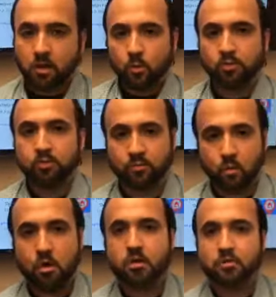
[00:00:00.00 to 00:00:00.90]
which is a
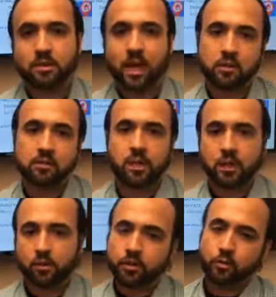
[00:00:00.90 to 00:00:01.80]

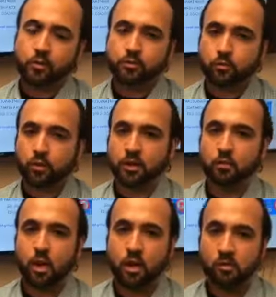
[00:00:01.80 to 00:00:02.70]
$400,000 increase from
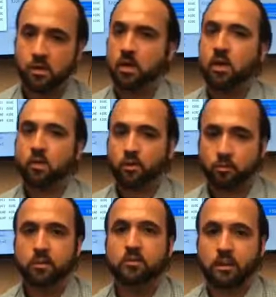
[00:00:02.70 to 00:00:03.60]
2012,
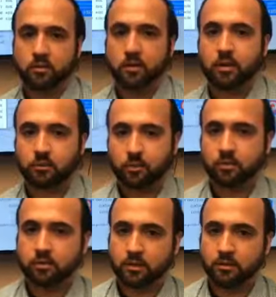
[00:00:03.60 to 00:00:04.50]
which means that a tax bill
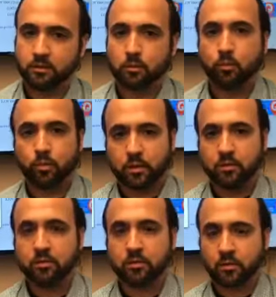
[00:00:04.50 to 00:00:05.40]
is going to see a pretty
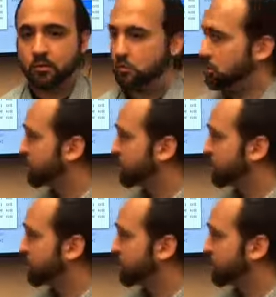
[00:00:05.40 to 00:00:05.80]
substantial